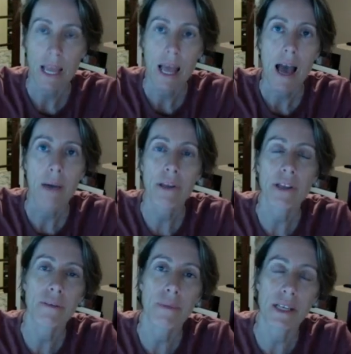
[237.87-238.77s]
I want you
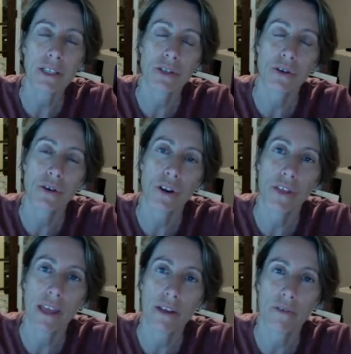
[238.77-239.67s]
to make sure
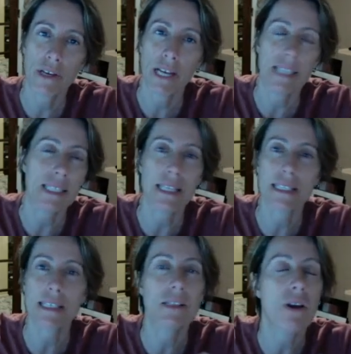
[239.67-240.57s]
that you realize that this
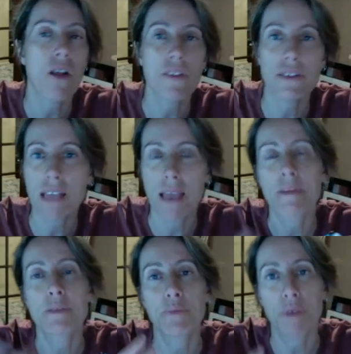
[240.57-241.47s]
is not the same
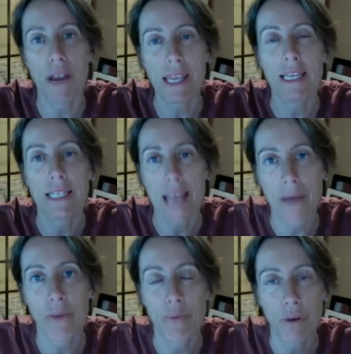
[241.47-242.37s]
as breaking
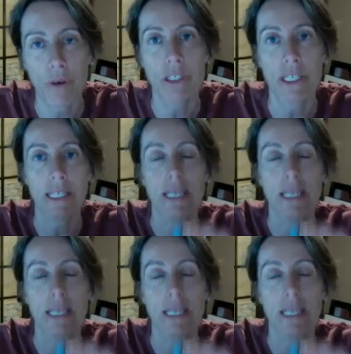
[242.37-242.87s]
down the protein,